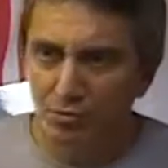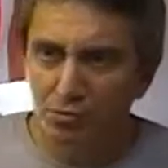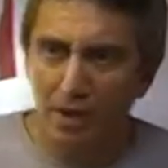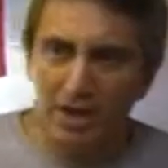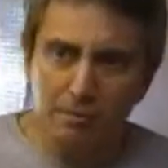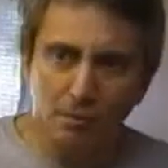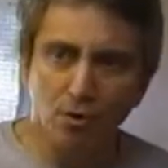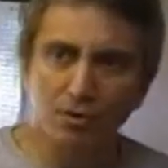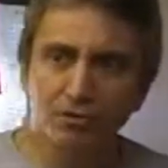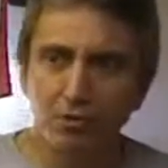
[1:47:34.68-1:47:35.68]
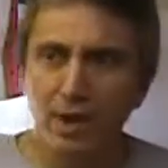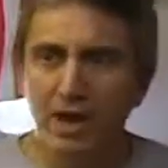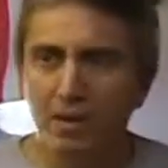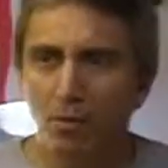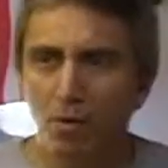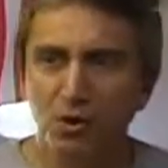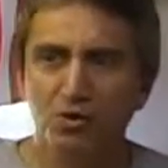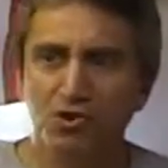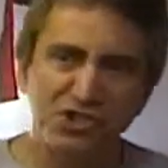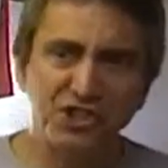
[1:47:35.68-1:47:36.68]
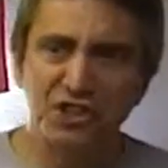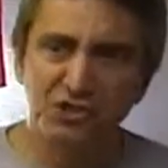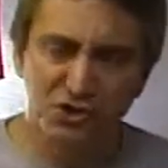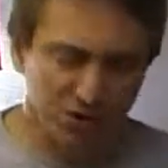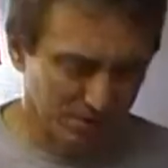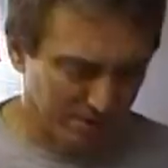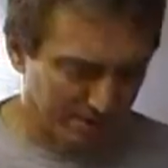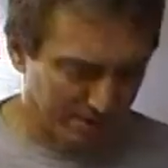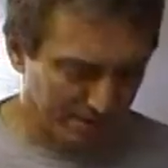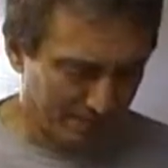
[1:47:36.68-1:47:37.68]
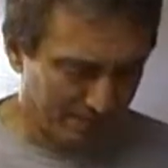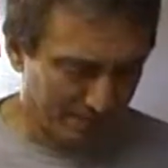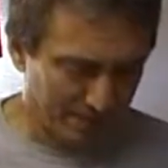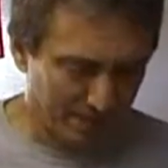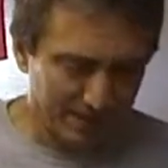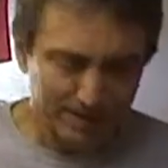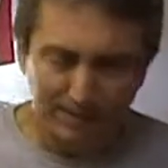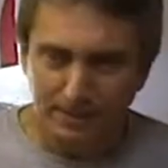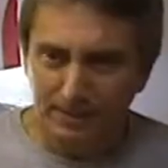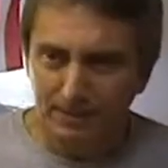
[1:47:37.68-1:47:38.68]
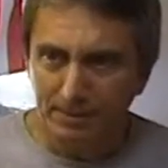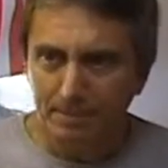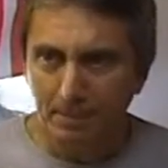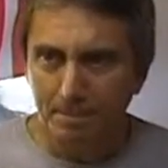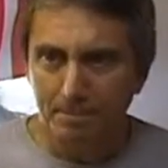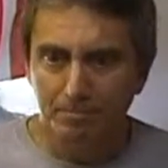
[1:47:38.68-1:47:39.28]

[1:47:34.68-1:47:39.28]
to make uh, it more to make it more uh, Christie-ish. In a way.